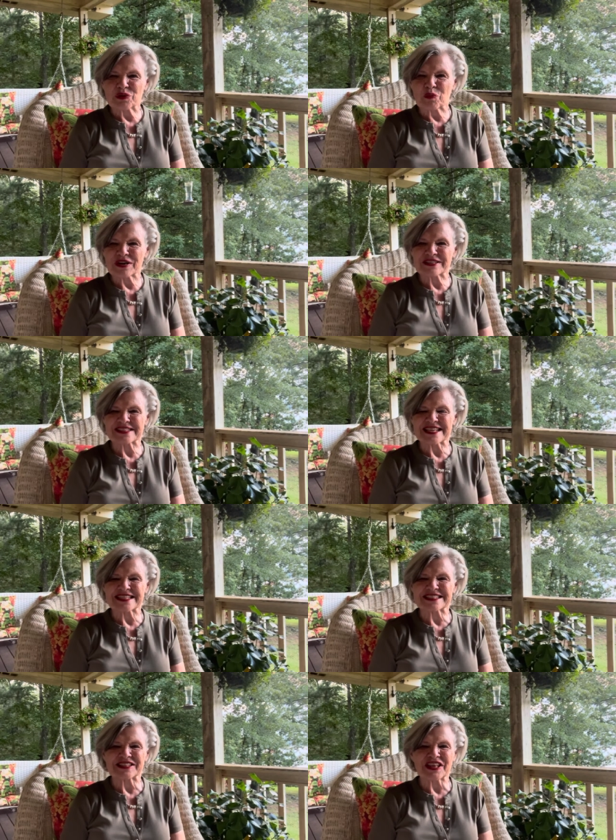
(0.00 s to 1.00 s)
word
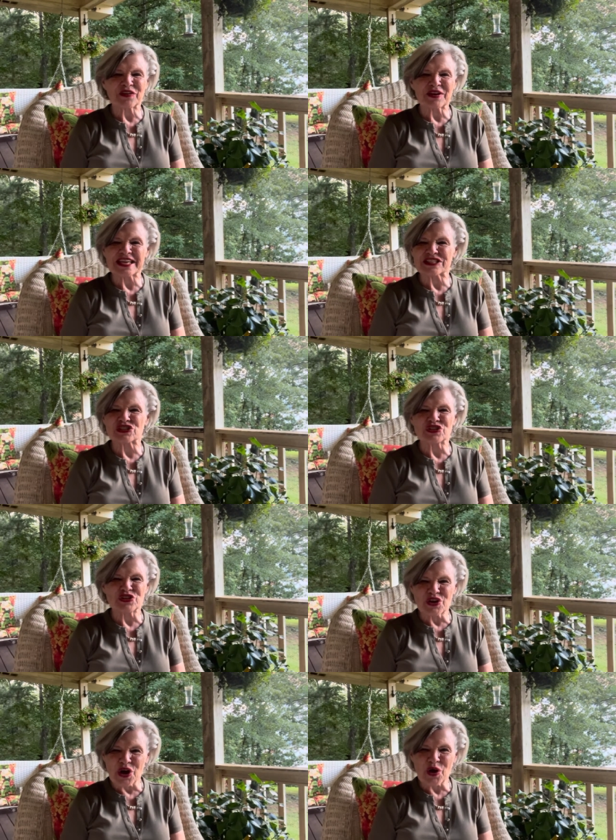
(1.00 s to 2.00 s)
says, There is
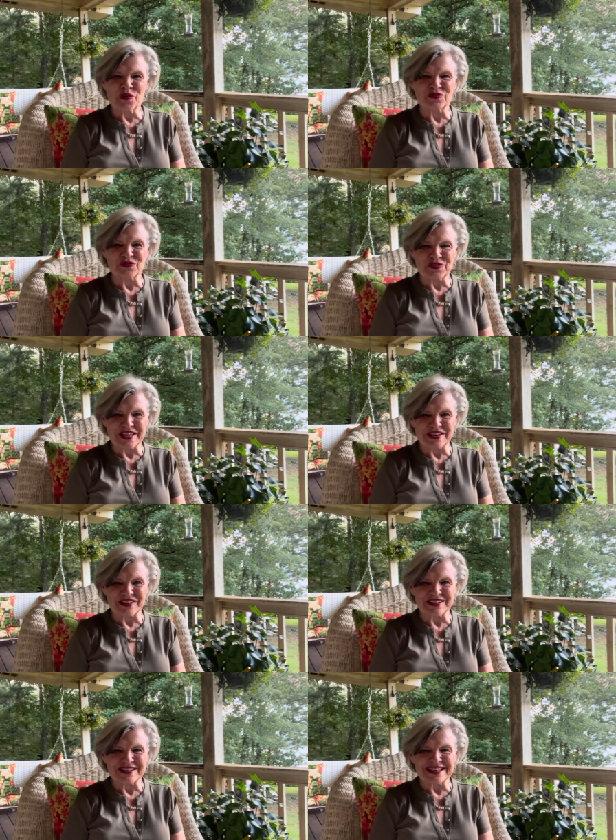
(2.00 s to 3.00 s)
no
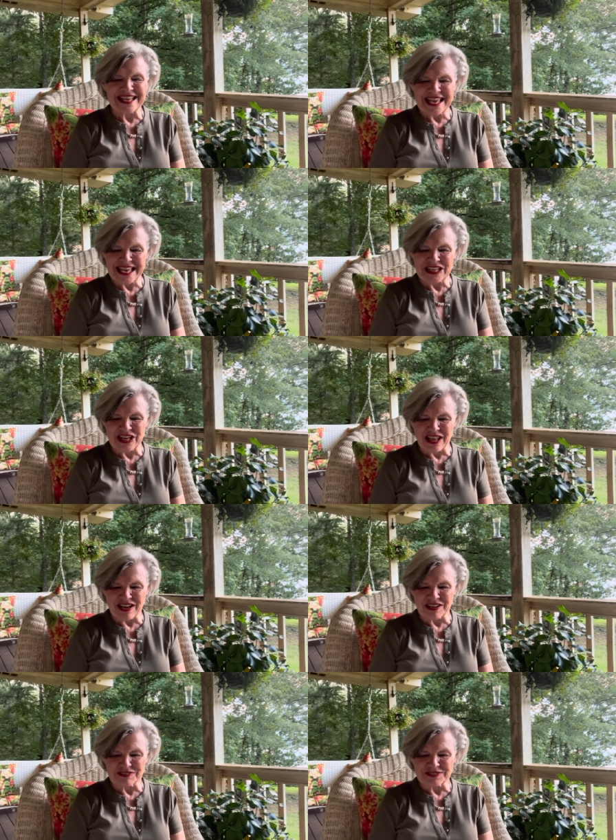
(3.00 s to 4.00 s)
fear in
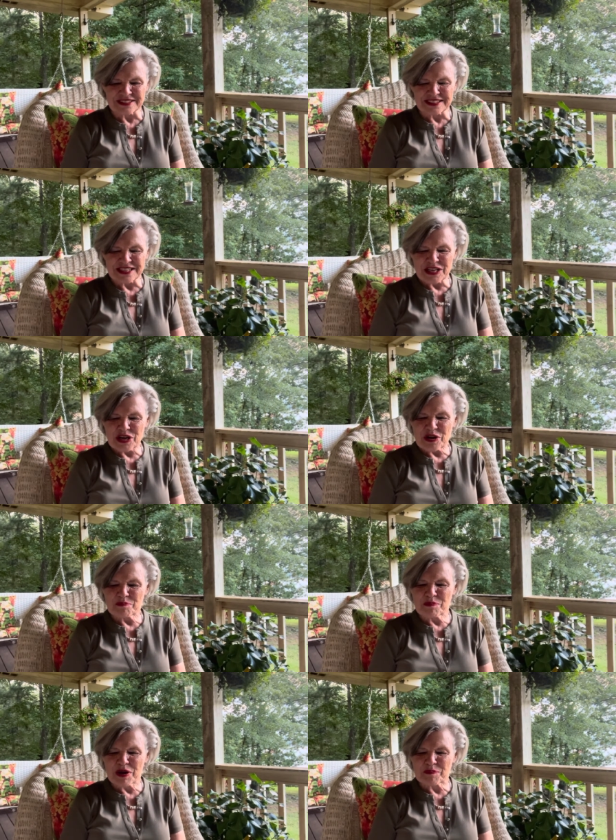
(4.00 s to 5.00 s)
love,
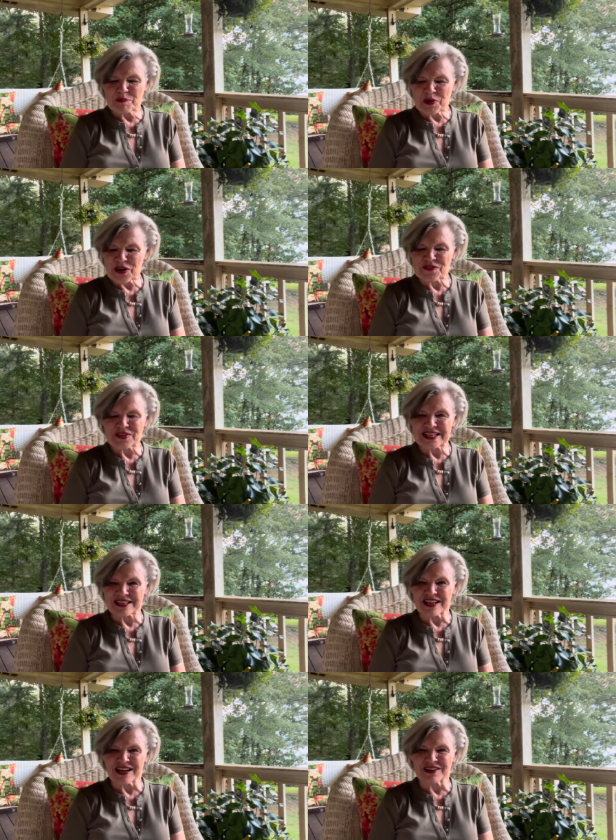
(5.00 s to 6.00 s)
but perfect
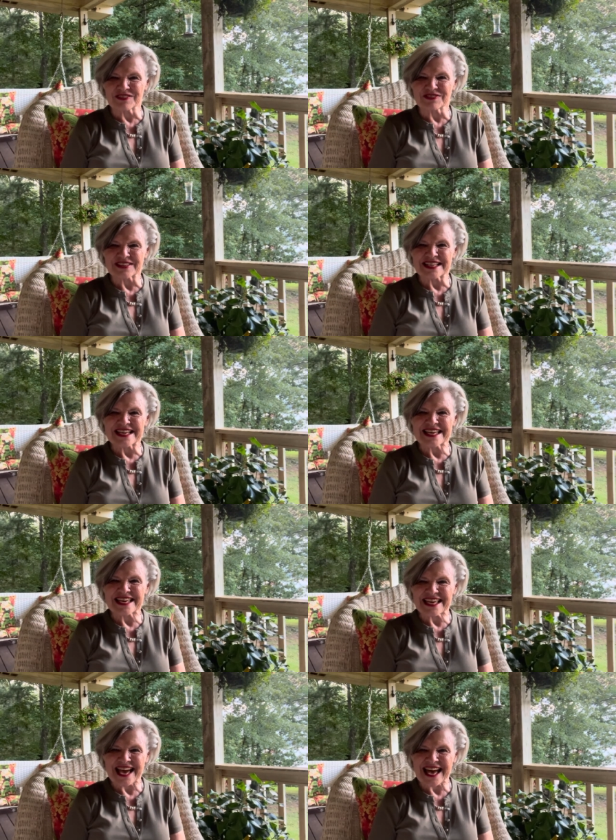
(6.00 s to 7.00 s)
love
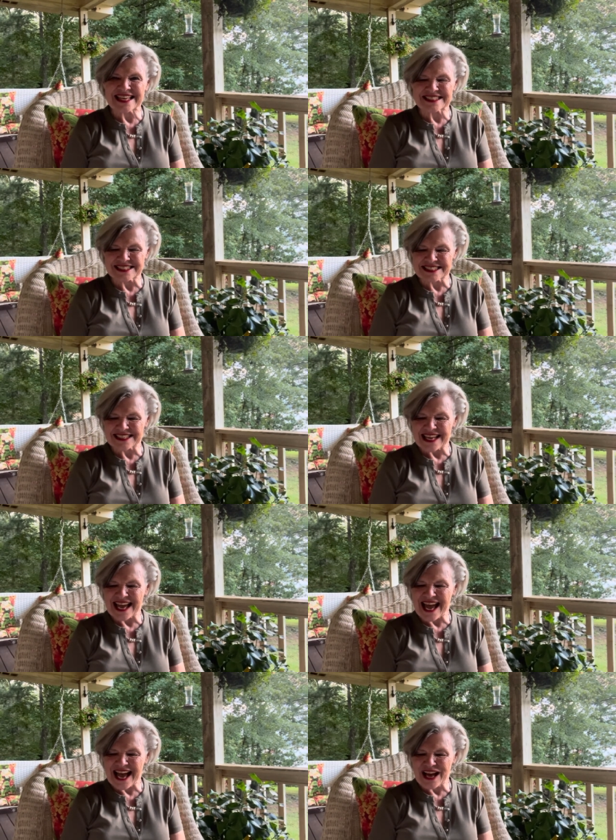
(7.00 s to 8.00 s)
casts
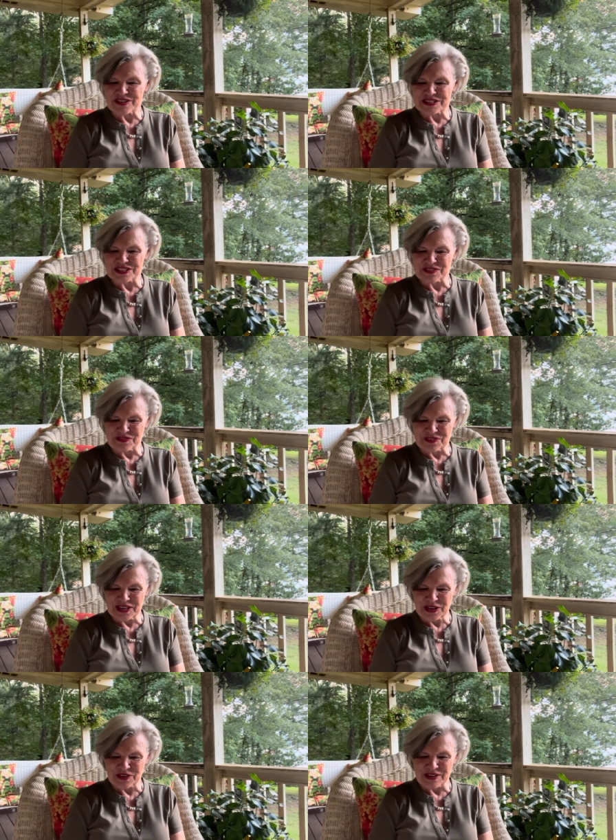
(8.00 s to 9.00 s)
out
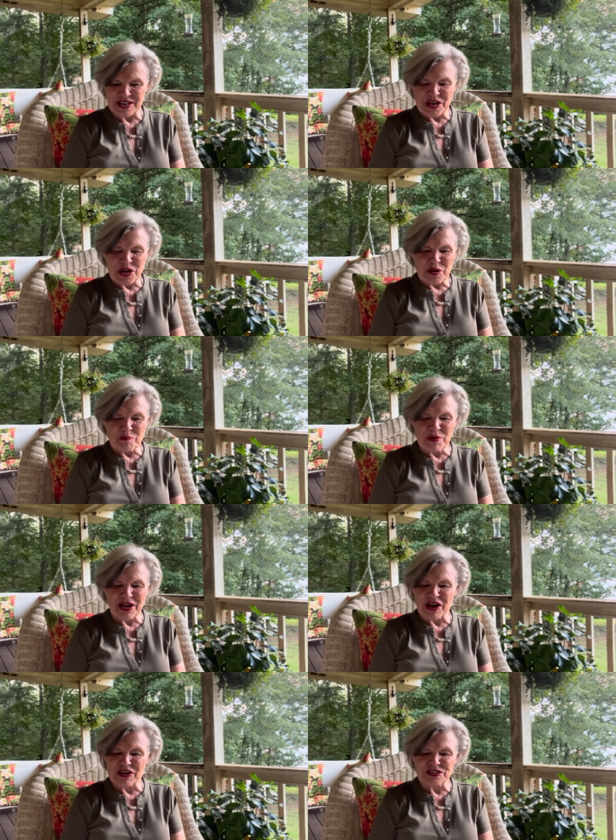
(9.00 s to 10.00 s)
fear,
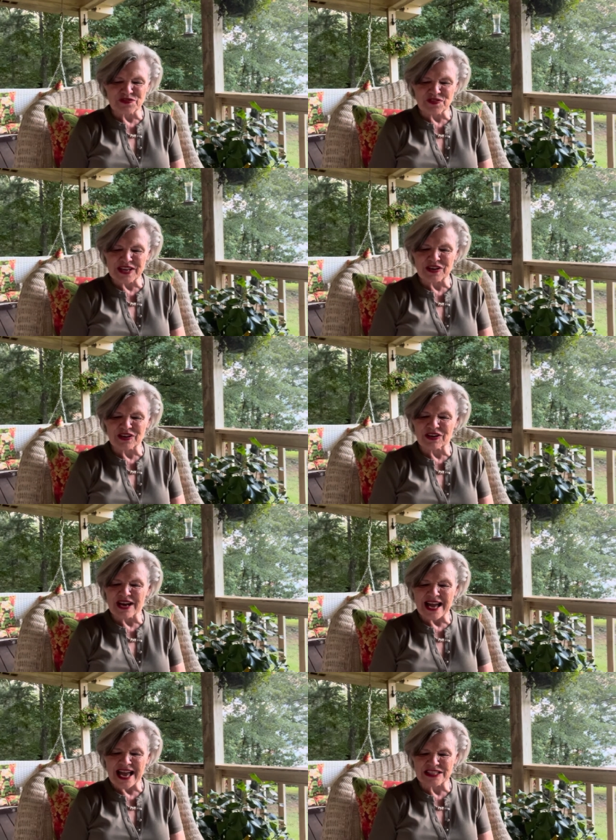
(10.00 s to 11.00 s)
because fear
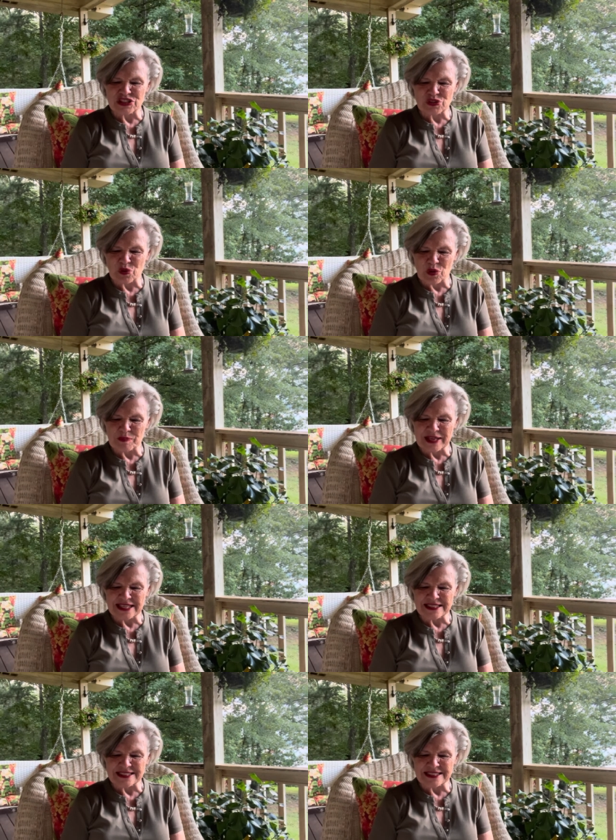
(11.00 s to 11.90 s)
has torment.